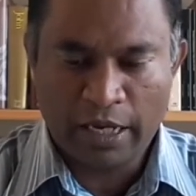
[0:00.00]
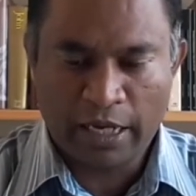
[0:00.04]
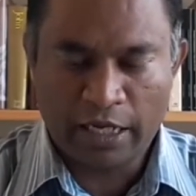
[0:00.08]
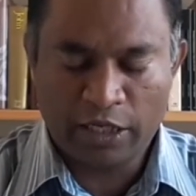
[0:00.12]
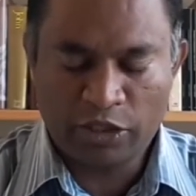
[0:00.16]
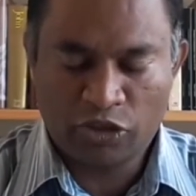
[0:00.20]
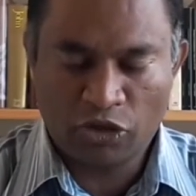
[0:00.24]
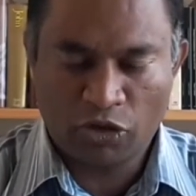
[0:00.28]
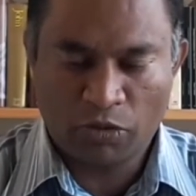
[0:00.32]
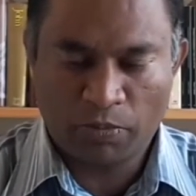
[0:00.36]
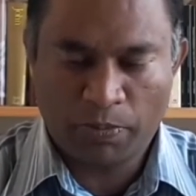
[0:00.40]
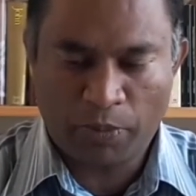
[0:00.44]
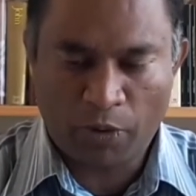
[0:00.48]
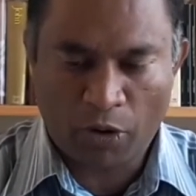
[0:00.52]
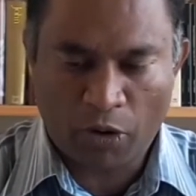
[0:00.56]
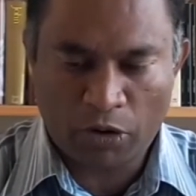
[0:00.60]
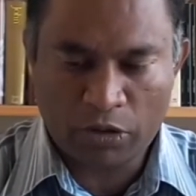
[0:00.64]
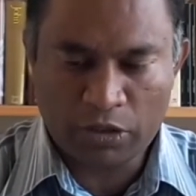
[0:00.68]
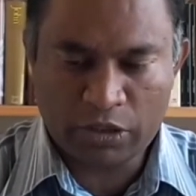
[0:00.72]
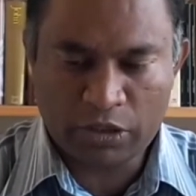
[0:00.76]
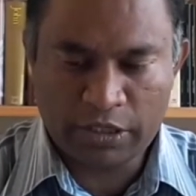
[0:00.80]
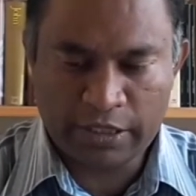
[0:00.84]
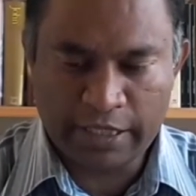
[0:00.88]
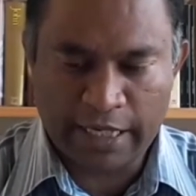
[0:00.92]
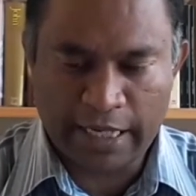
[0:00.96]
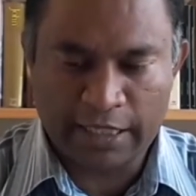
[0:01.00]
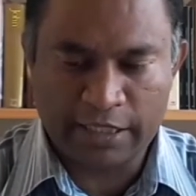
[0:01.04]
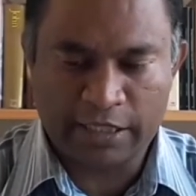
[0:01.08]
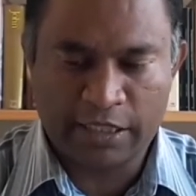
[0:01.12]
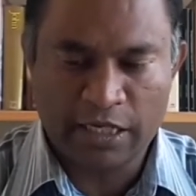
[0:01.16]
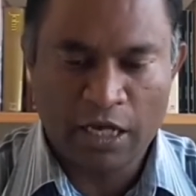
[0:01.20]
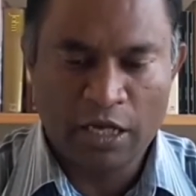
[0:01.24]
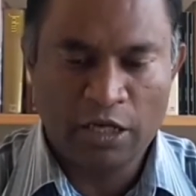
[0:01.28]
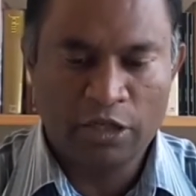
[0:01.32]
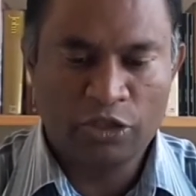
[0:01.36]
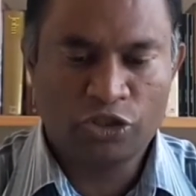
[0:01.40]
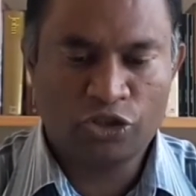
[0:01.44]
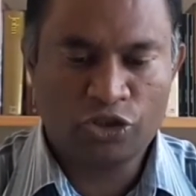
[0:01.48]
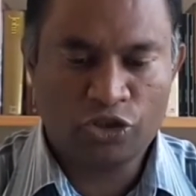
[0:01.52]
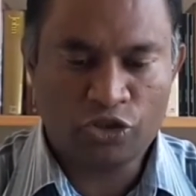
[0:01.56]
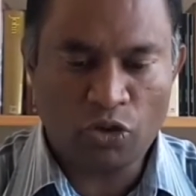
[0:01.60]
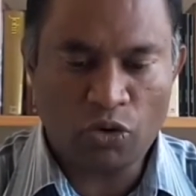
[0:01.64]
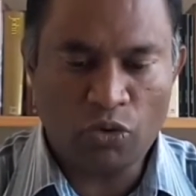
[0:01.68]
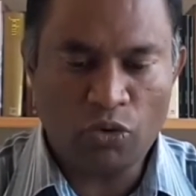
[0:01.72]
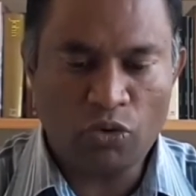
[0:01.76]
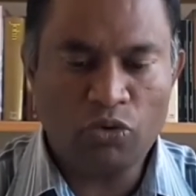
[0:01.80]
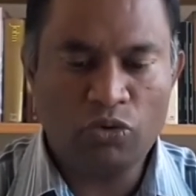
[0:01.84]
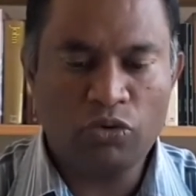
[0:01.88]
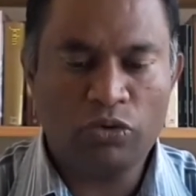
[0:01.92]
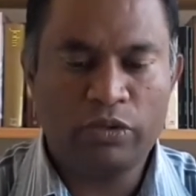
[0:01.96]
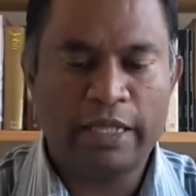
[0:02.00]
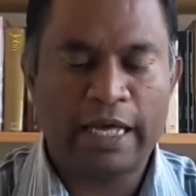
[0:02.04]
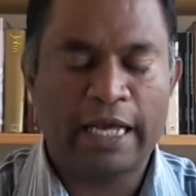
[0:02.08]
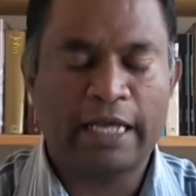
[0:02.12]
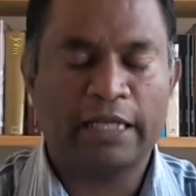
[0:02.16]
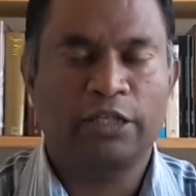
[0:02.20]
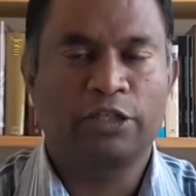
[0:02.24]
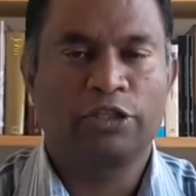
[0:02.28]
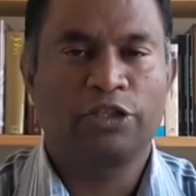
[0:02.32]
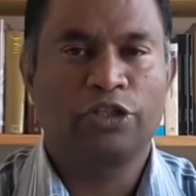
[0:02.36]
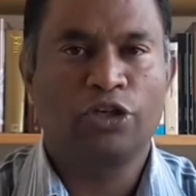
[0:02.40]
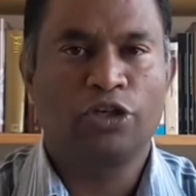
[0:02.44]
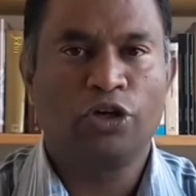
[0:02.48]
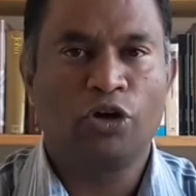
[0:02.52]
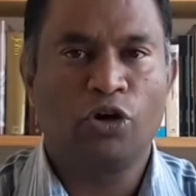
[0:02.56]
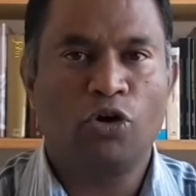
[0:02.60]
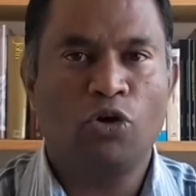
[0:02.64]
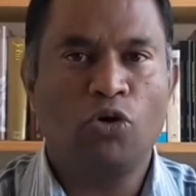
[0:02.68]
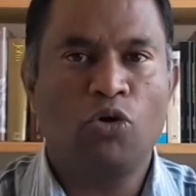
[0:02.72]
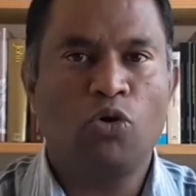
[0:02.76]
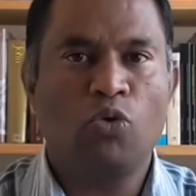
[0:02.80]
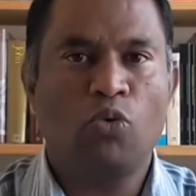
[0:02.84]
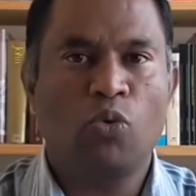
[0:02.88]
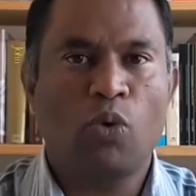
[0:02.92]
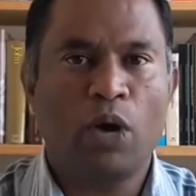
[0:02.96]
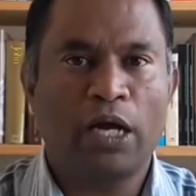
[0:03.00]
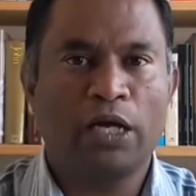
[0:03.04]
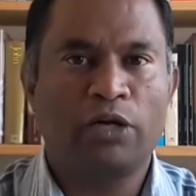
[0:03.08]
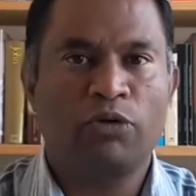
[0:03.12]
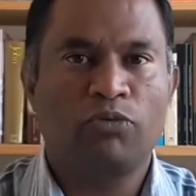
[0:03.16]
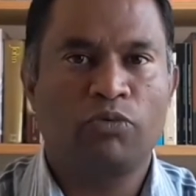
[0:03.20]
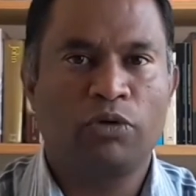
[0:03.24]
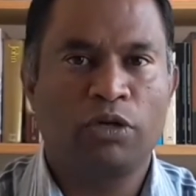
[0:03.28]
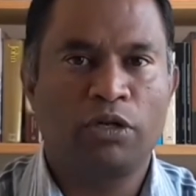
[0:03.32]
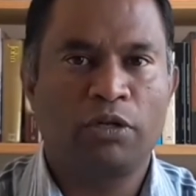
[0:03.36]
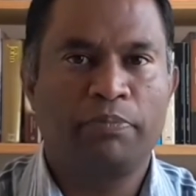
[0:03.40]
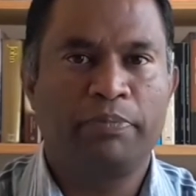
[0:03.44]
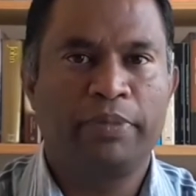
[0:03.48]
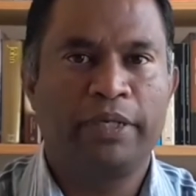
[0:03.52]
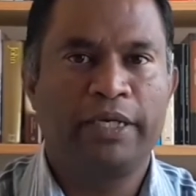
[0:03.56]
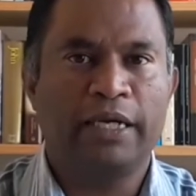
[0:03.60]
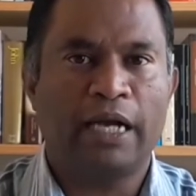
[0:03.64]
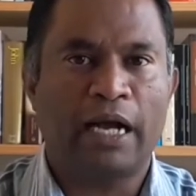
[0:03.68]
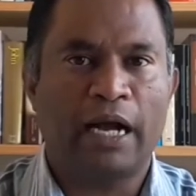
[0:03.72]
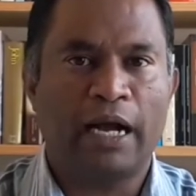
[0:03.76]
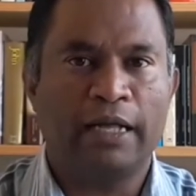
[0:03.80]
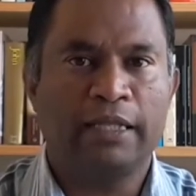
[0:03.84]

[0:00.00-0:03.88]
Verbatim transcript: And so Paul says, so that no one will be